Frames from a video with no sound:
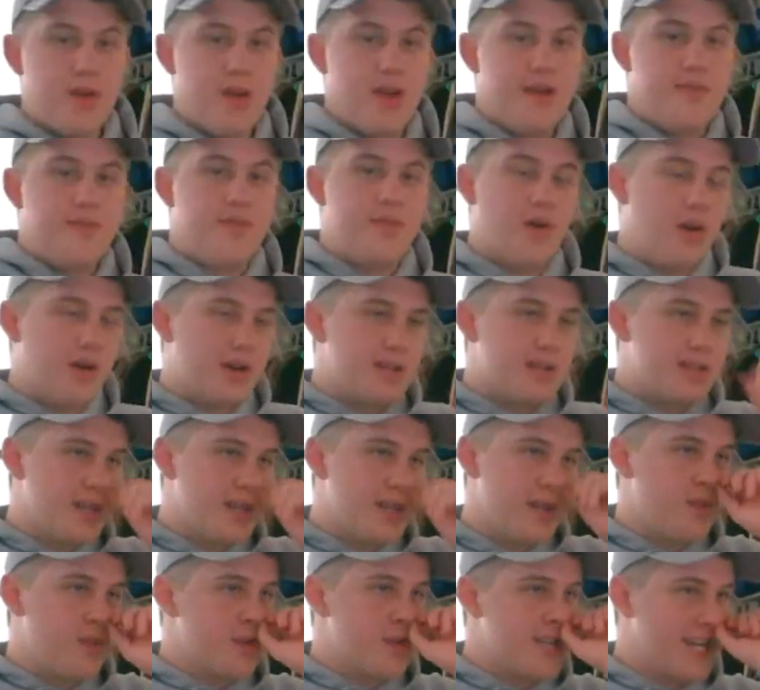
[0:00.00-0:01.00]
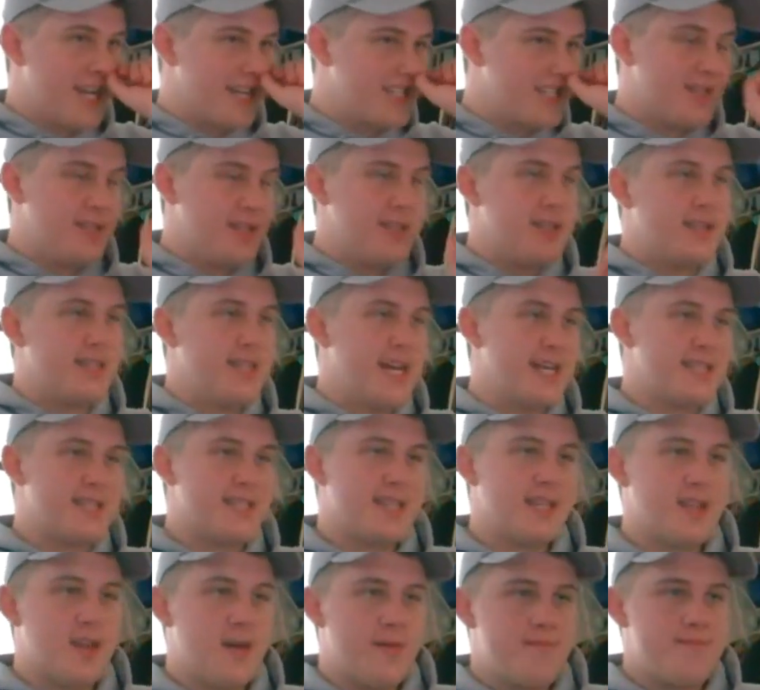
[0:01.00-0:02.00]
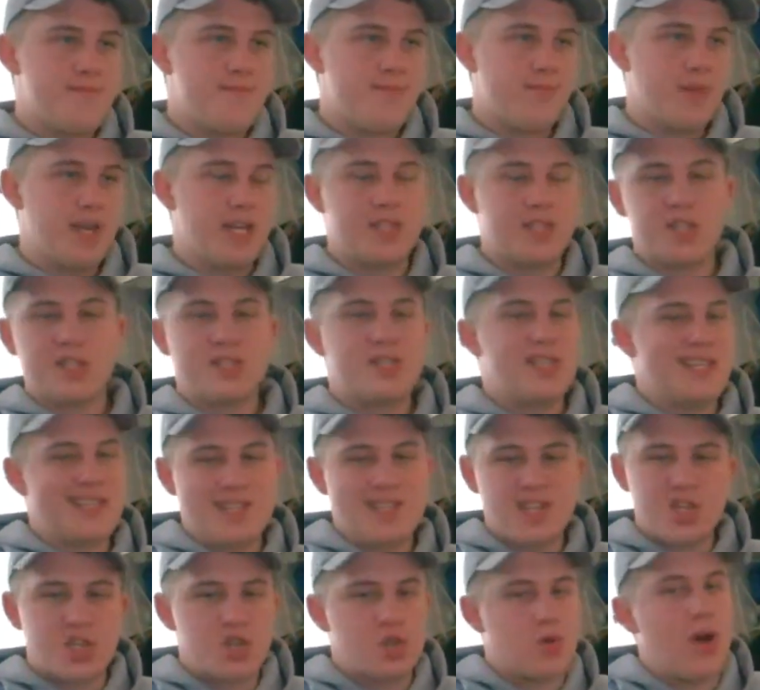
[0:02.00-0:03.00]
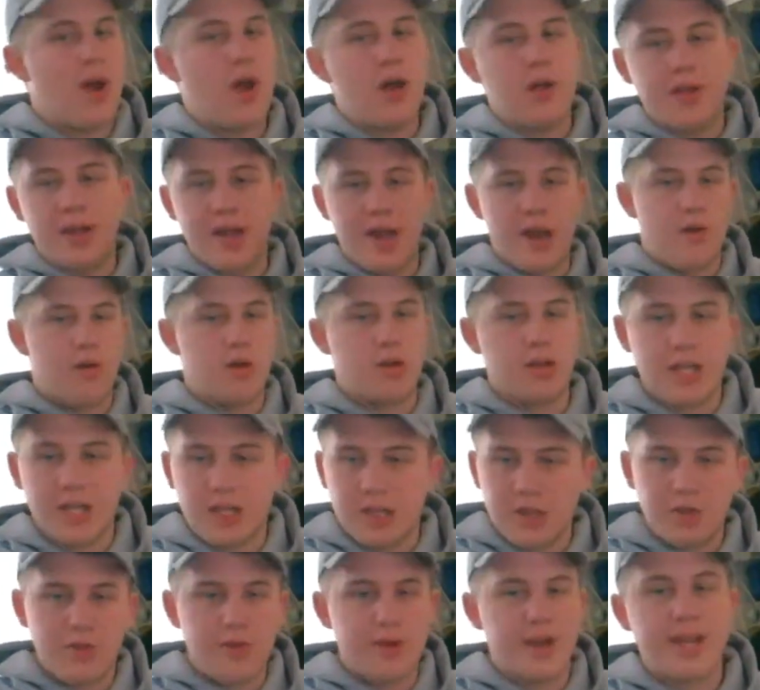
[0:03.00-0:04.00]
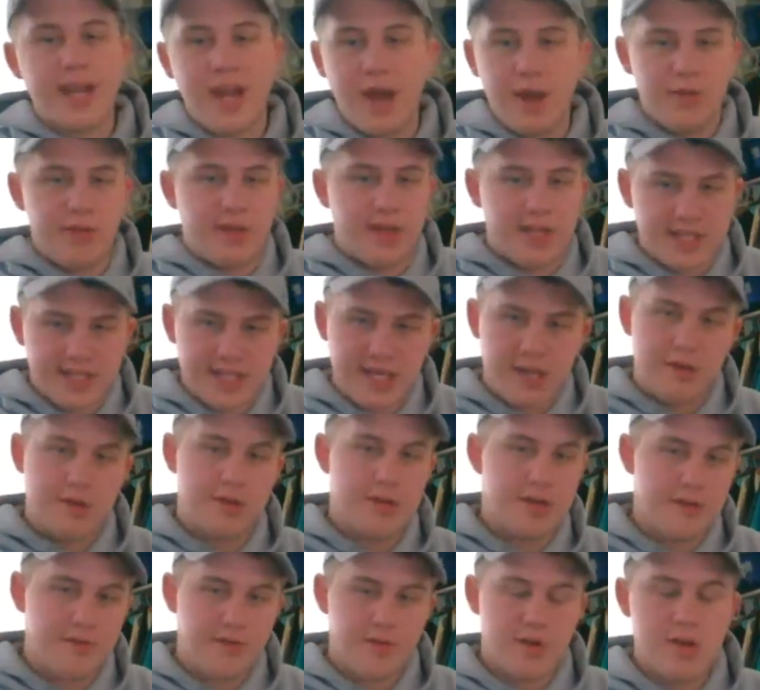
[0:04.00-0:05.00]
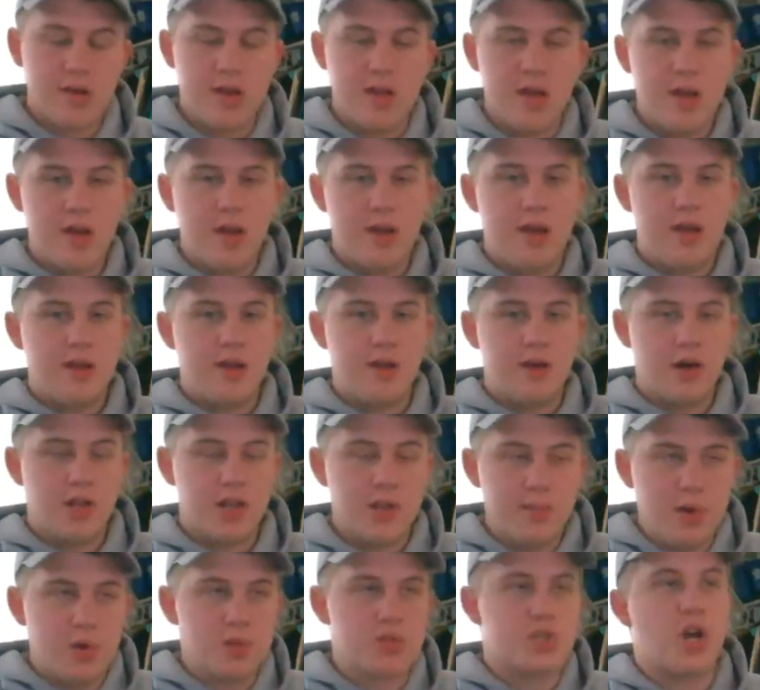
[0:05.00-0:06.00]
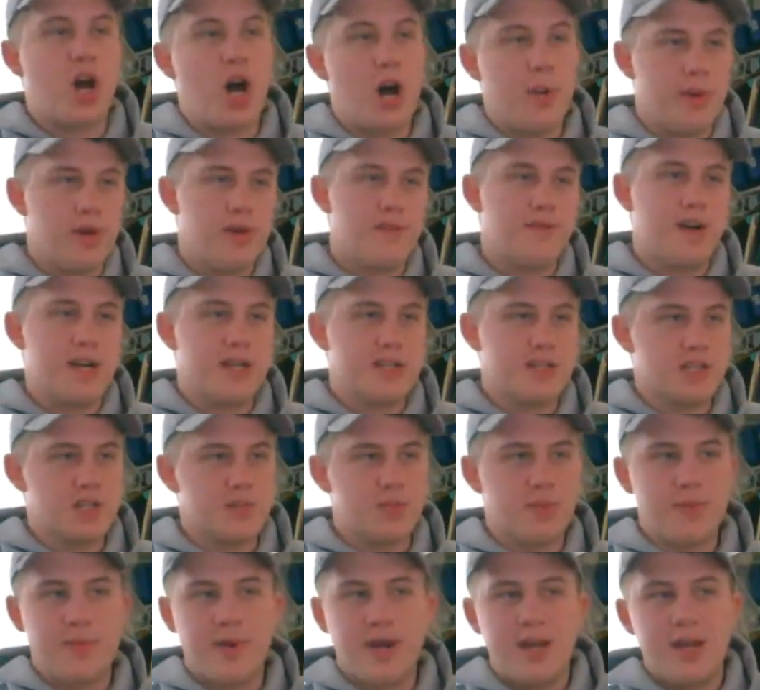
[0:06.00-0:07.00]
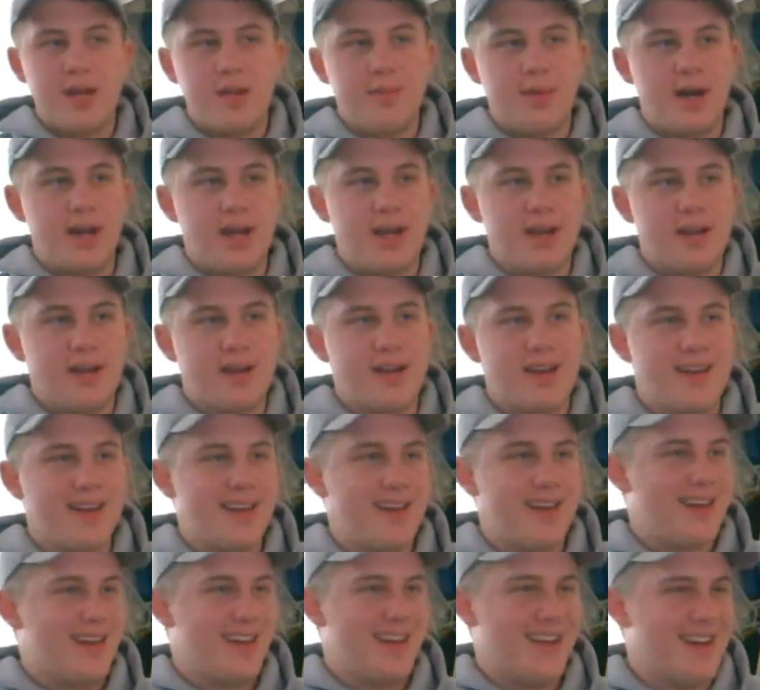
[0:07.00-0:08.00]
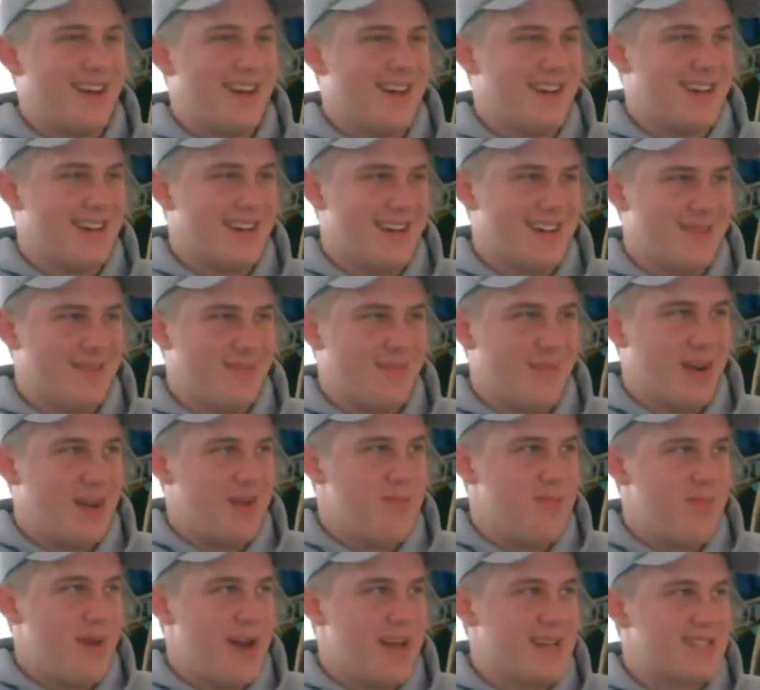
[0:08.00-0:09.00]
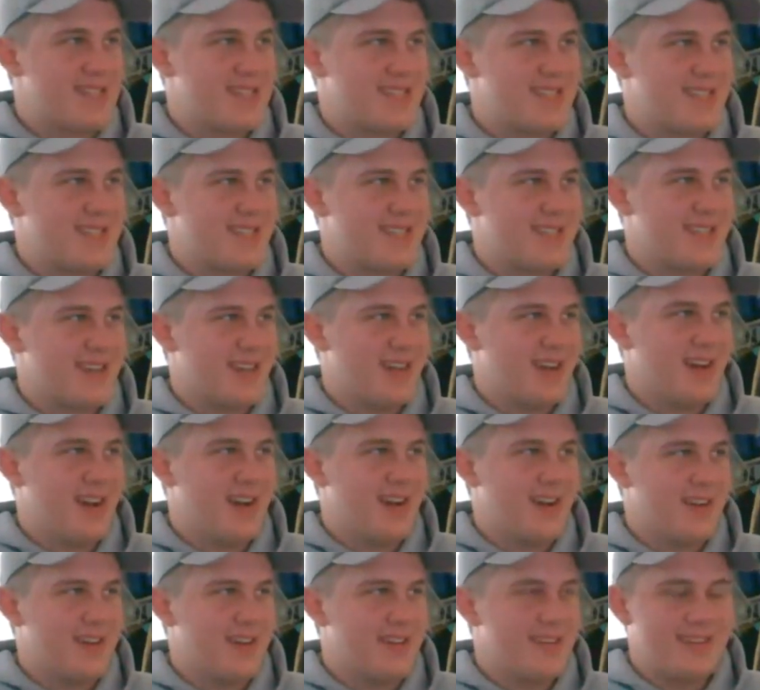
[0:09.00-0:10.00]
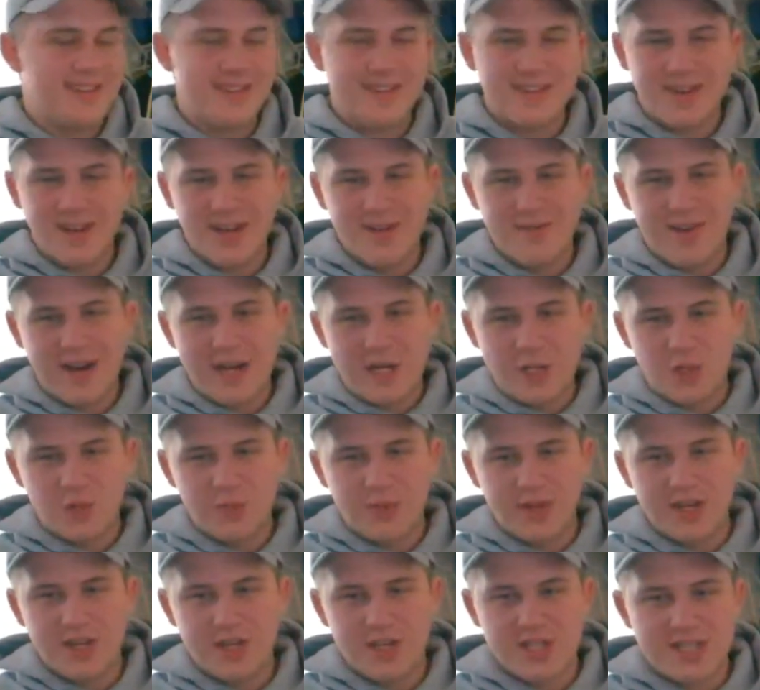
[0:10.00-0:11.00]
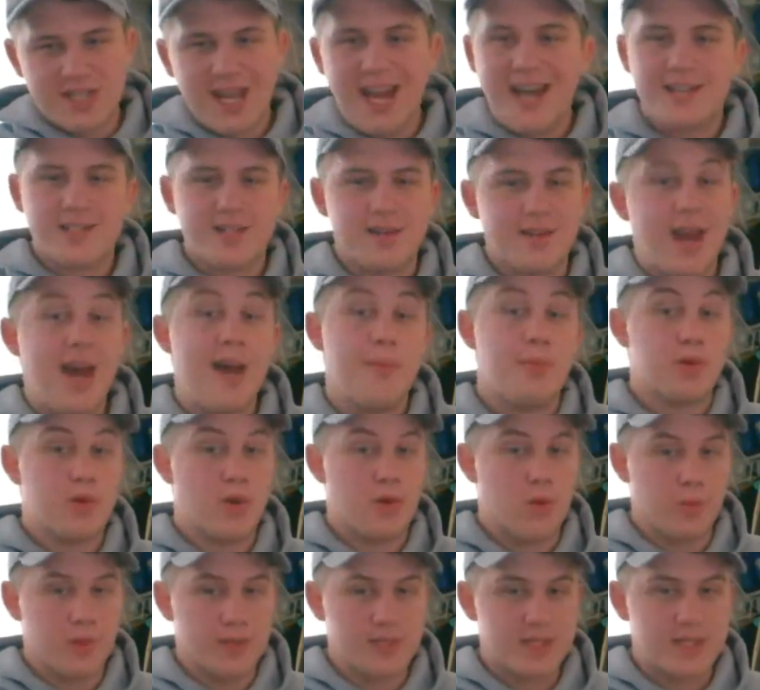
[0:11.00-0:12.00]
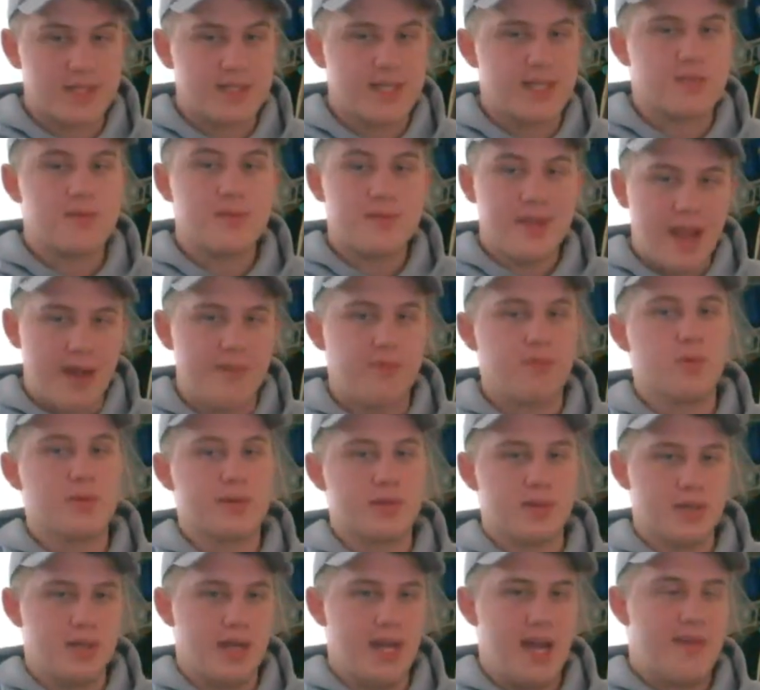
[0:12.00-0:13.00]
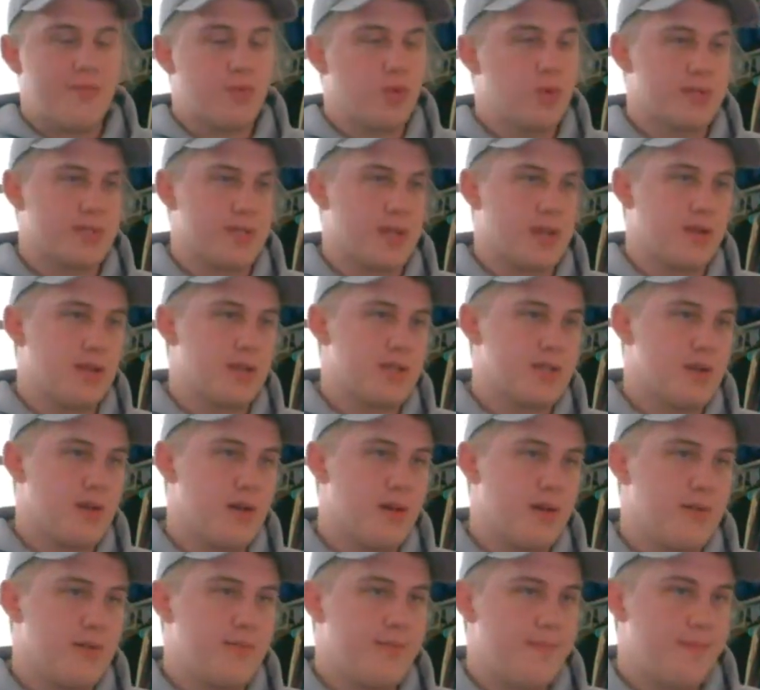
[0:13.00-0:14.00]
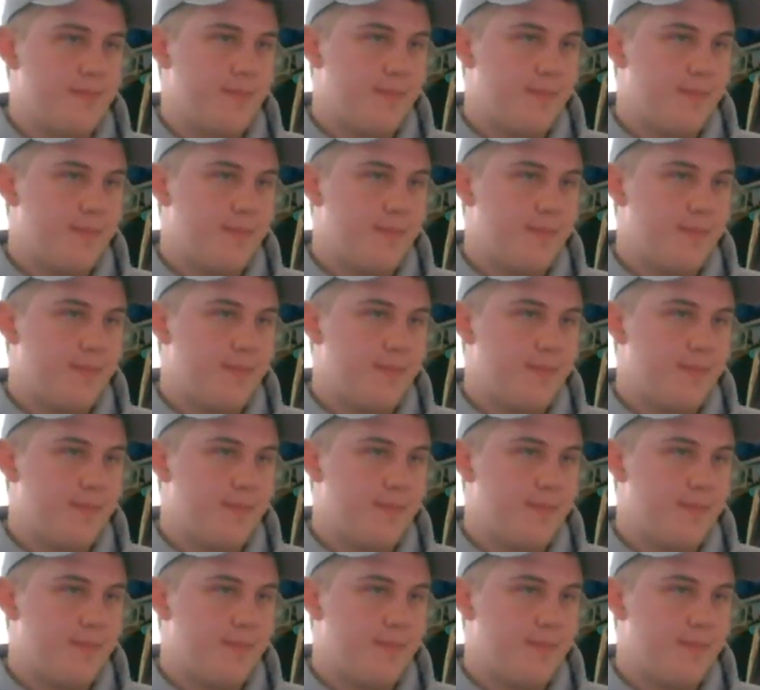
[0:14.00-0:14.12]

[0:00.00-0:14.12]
you're testing them, it's just trial and error, like learning how things sound on the most common devices. But my best advice would be to just test on Apple earbuds because that's what everyone's going to listen on.